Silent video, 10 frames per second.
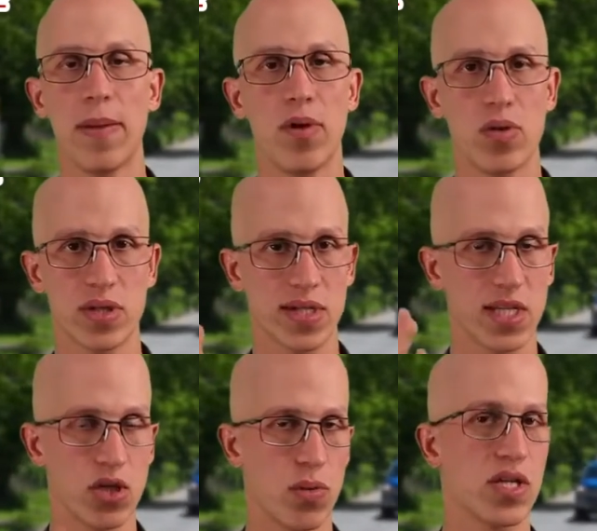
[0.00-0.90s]
Maybe it was a
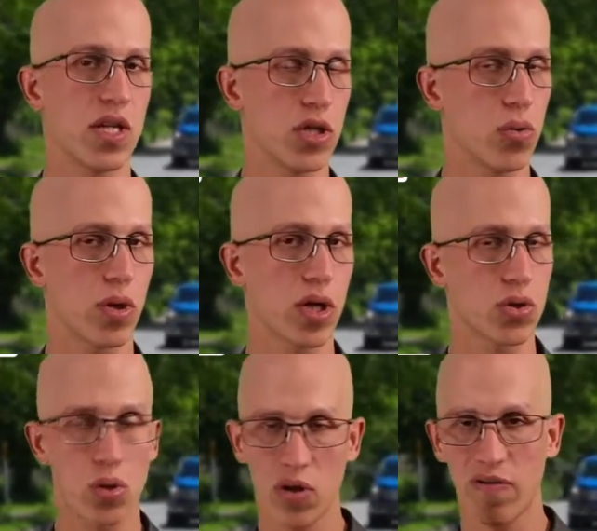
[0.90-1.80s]
situation that you were in
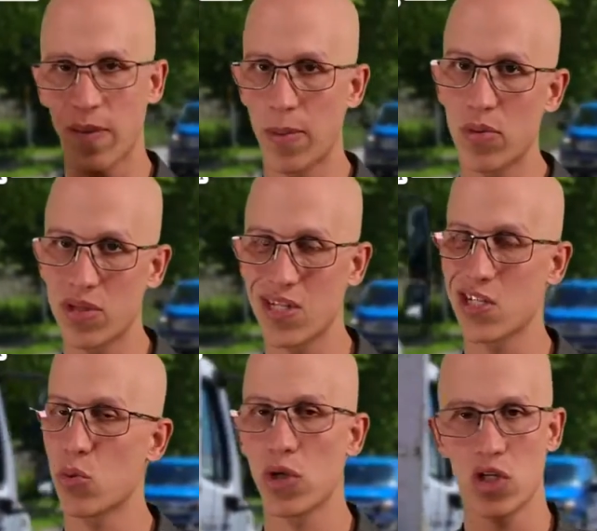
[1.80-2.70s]
control of, maybe it was
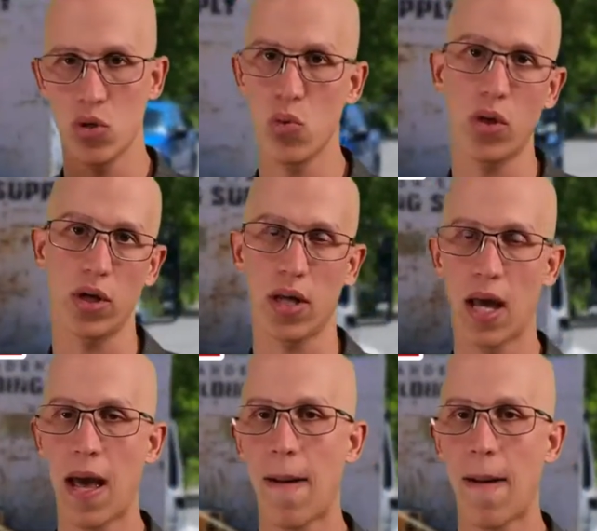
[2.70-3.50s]
a situation you weren't.